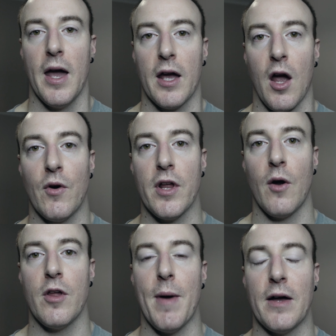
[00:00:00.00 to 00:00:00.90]
And currently
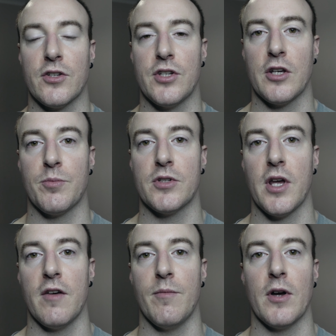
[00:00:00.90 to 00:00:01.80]
only about
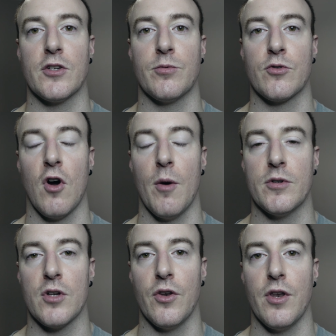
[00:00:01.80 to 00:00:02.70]
6% of my
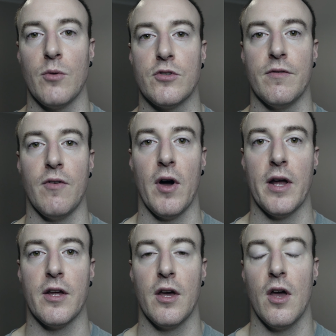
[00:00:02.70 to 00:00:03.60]
subscribers are
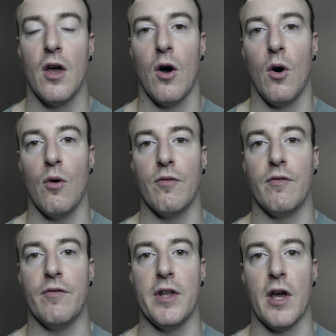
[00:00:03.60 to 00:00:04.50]
notified of
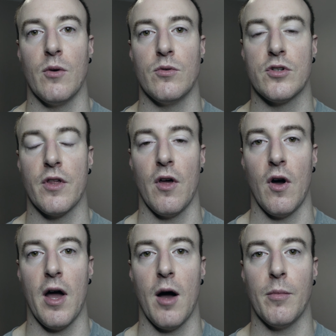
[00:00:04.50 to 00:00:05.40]
videos that
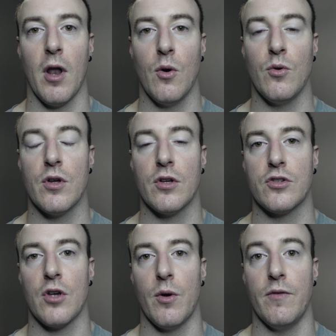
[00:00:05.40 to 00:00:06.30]
I upload.
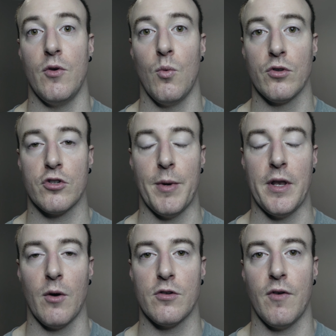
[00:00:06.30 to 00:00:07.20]
So if you want to be
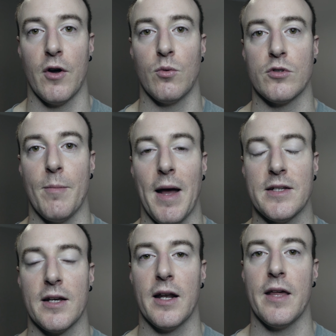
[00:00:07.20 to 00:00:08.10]
notified
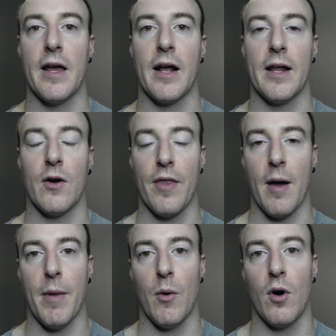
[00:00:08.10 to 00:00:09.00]
automatically, then click on
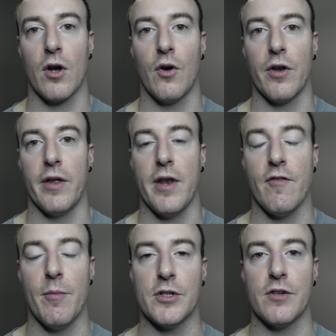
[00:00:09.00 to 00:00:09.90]
that bell icon and you
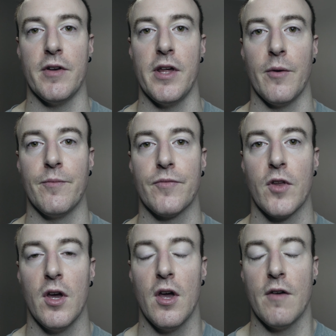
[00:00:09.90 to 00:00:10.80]
never miss a video.
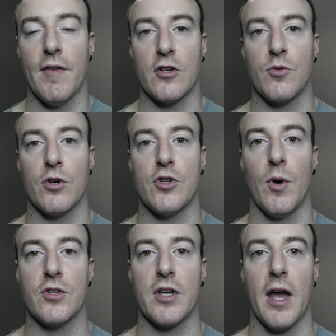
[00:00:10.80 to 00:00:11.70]
Thanks for watching
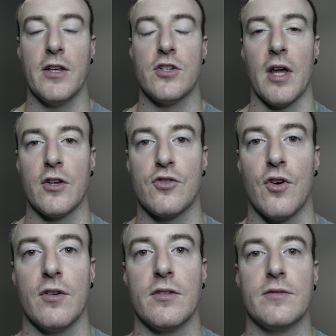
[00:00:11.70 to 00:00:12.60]
once again. Stay
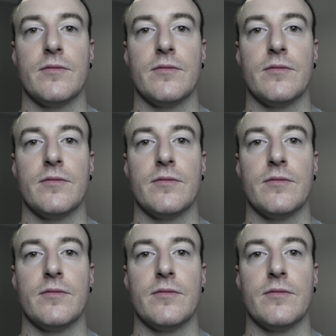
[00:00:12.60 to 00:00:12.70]
strong.